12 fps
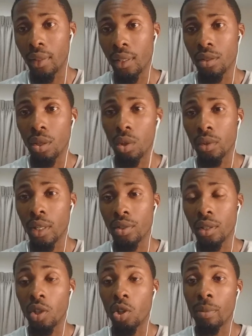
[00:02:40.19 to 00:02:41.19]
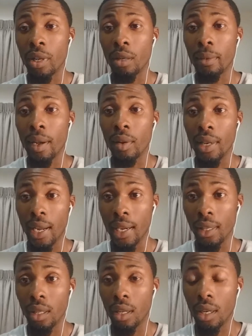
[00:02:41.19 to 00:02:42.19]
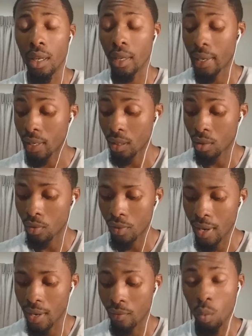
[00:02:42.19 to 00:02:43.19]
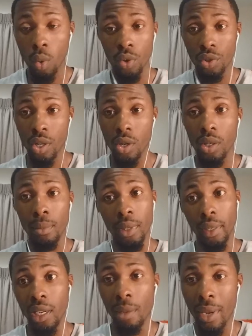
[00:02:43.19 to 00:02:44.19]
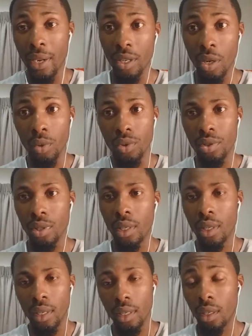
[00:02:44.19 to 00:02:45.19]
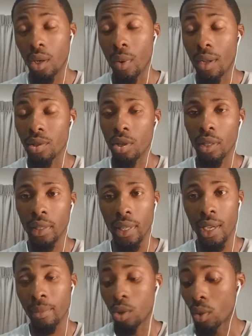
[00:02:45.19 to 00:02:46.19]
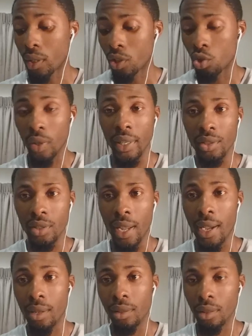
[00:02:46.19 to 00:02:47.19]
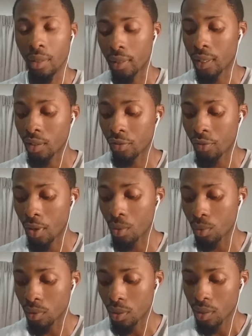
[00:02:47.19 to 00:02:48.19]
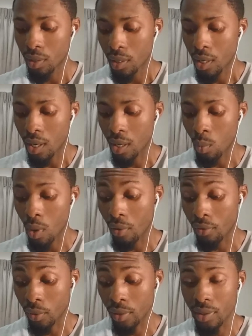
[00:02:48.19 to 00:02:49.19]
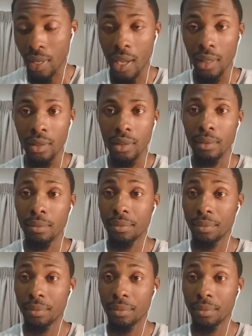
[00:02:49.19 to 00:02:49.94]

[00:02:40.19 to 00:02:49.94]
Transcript: They told us a little bit about Halo 5 Warzone. I'm looking at my notes. You know, while talking to you, I'm doing it Drake style, looking at the phone while freestyling.